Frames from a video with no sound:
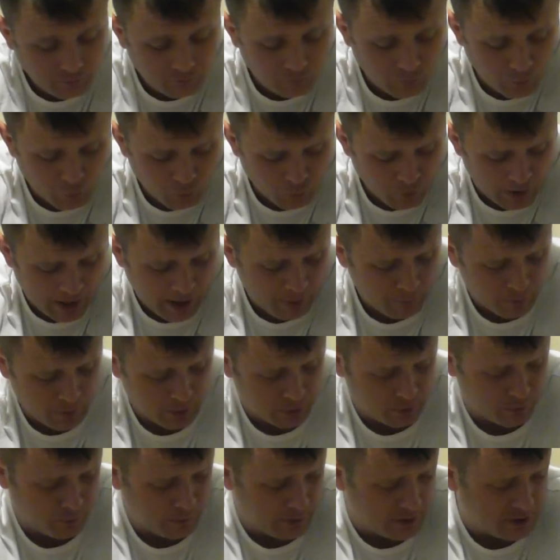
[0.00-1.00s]

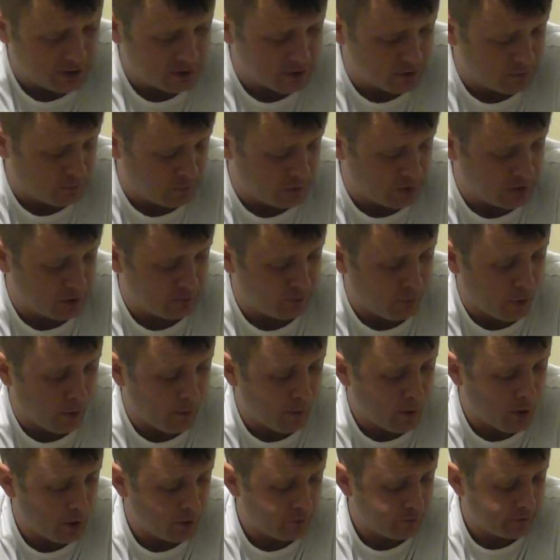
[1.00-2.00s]
Which is bob
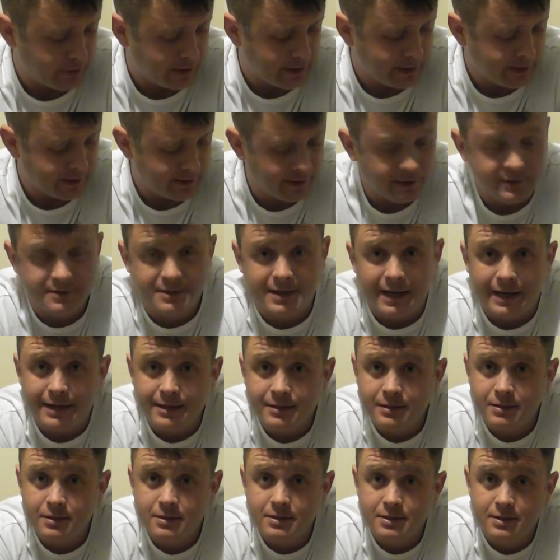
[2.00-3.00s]
on, really. They've
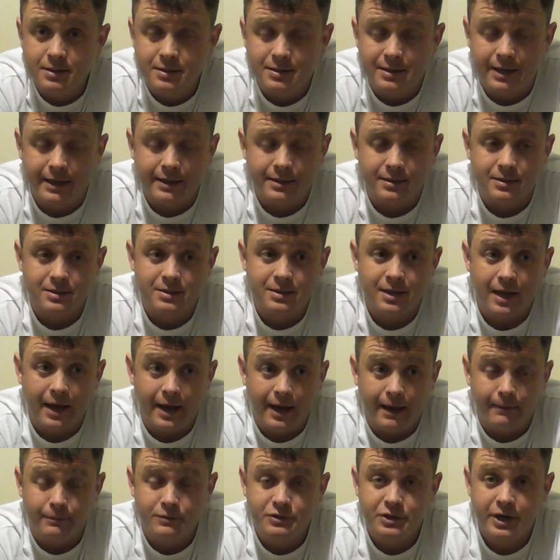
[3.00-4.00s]
since
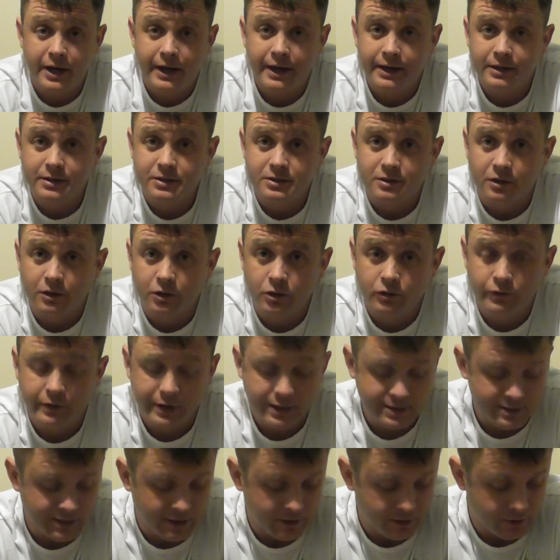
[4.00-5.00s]
changed the
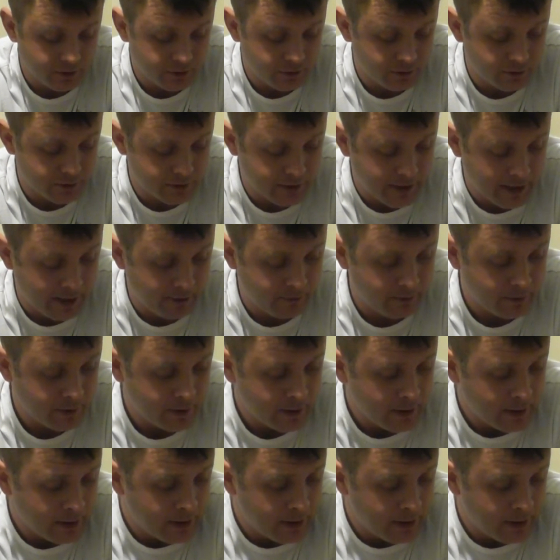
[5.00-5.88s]
couriers that they use now.